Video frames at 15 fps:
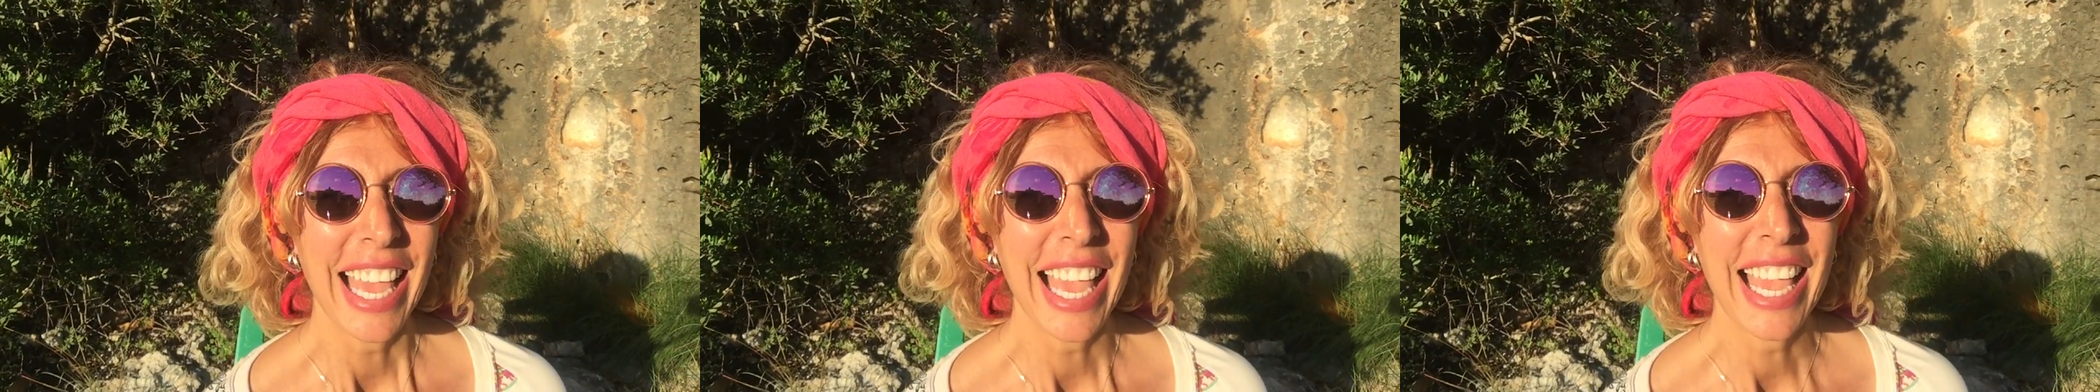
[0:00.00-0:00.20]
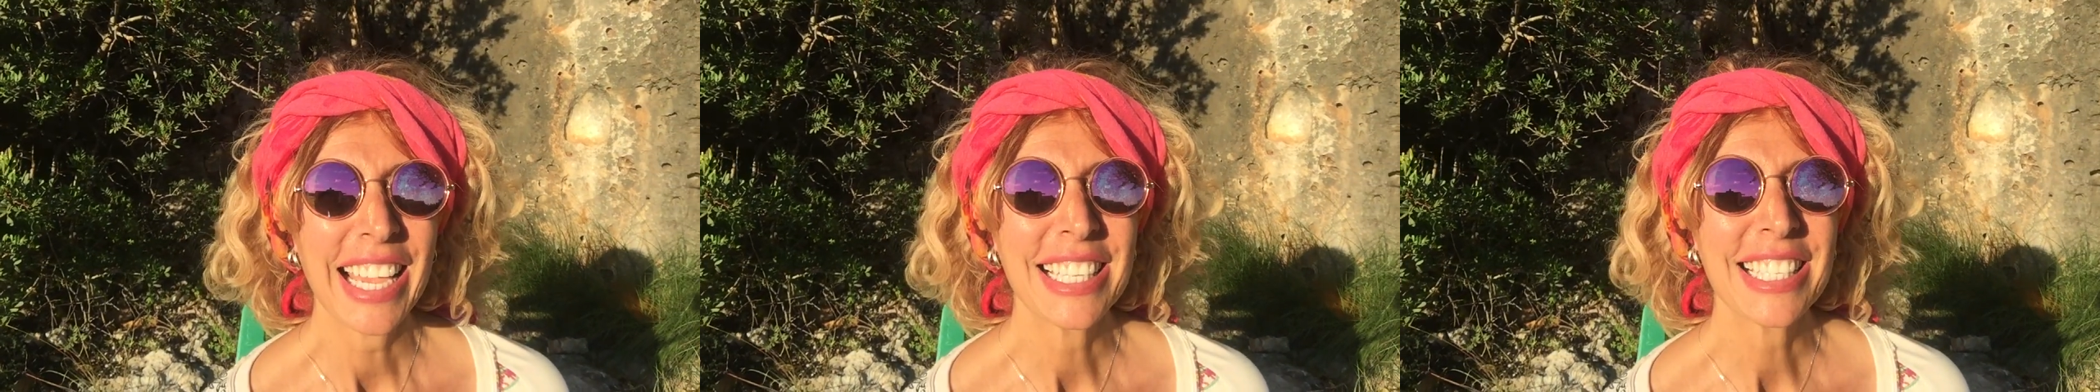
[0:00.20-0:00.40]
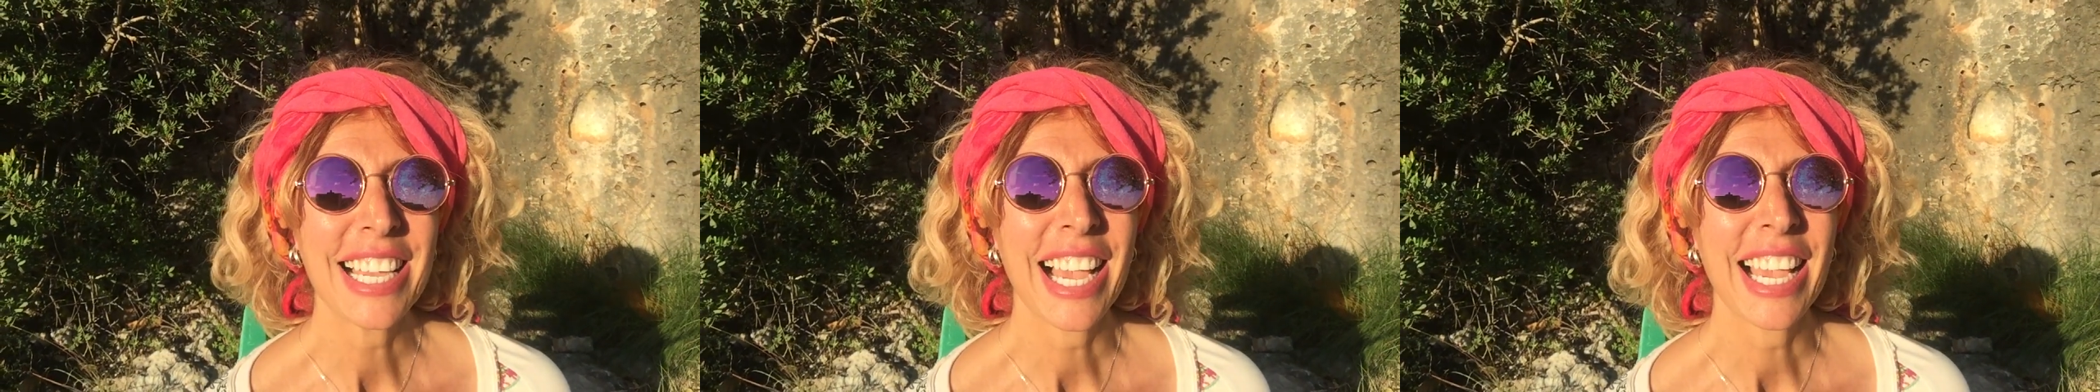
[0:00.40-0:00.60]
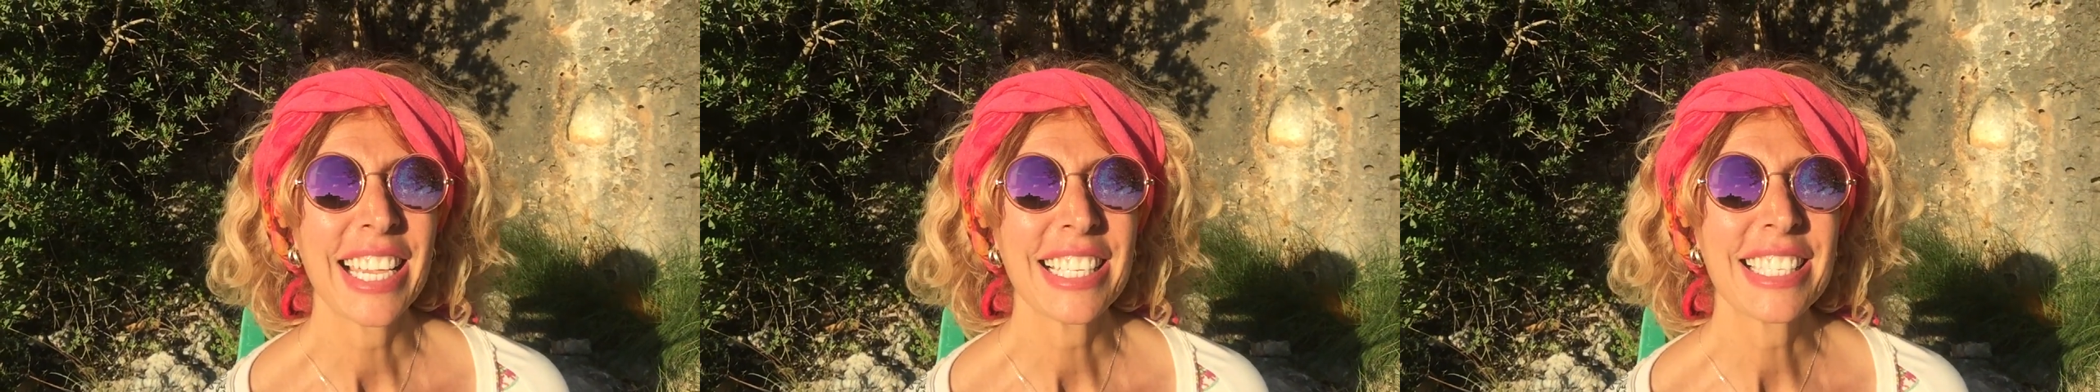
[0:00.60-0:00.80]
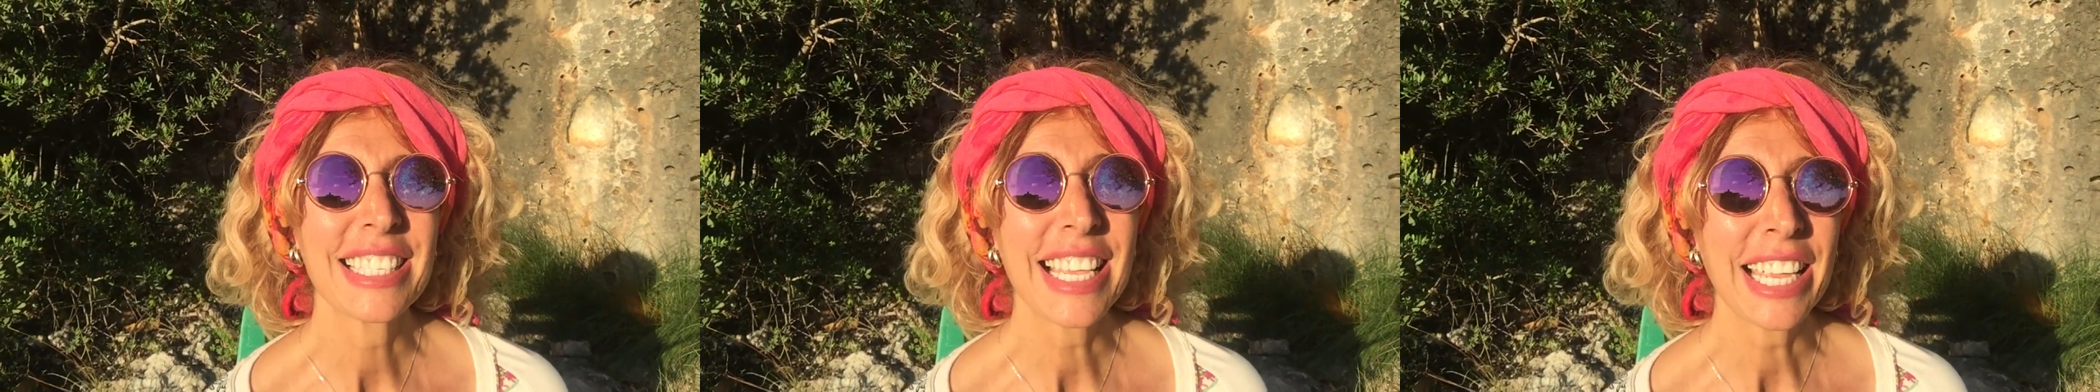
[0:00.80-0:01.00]
And I
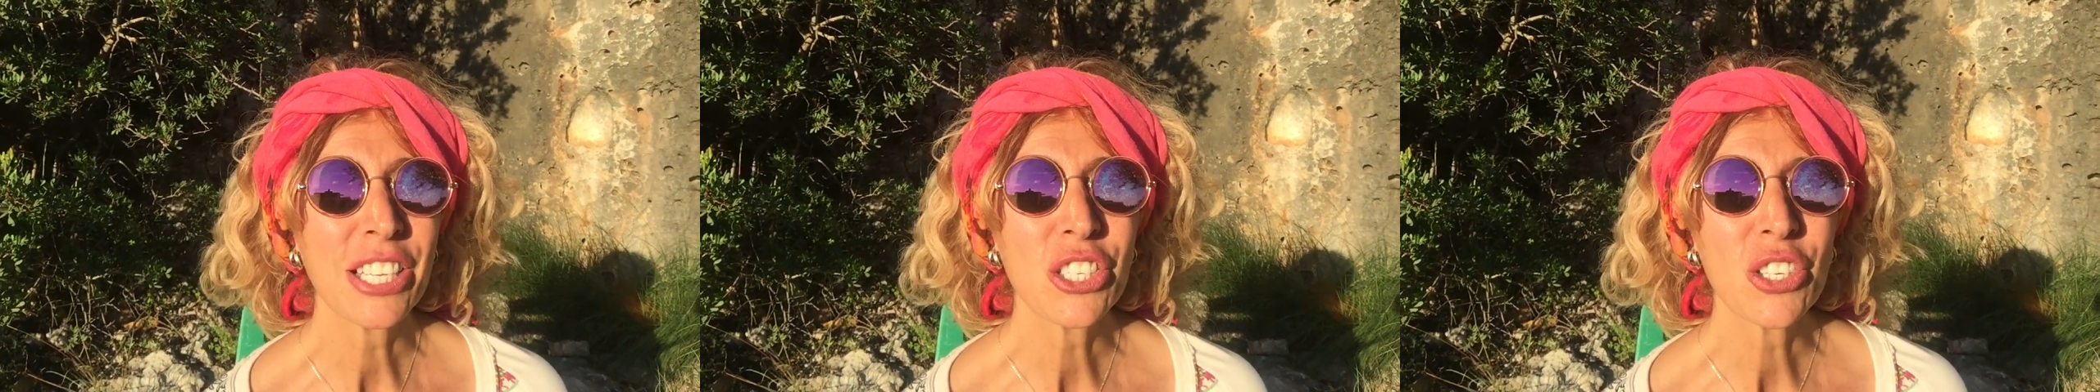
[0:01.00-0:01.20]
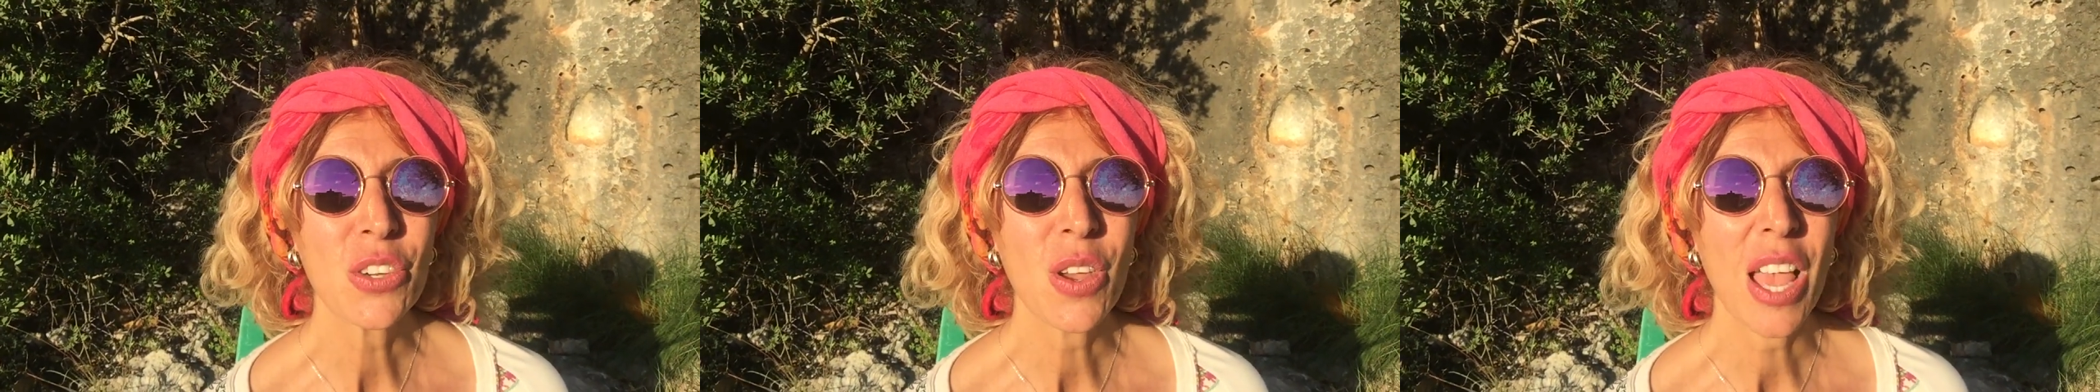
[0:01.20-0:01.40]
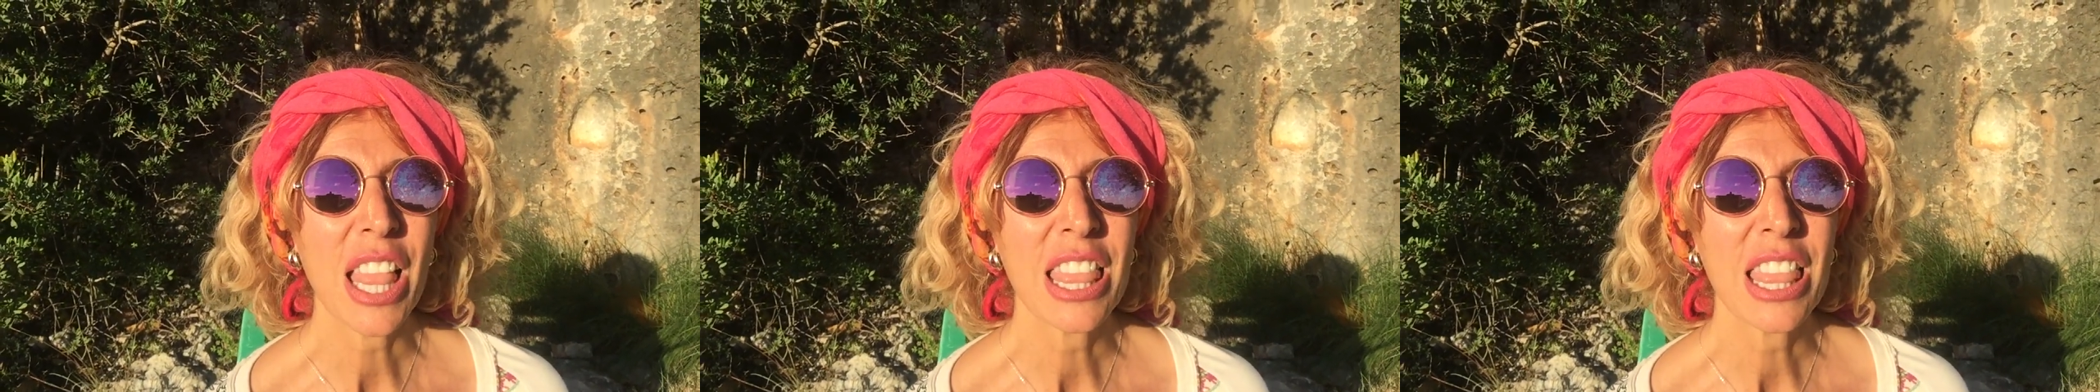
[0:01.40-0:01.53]
send you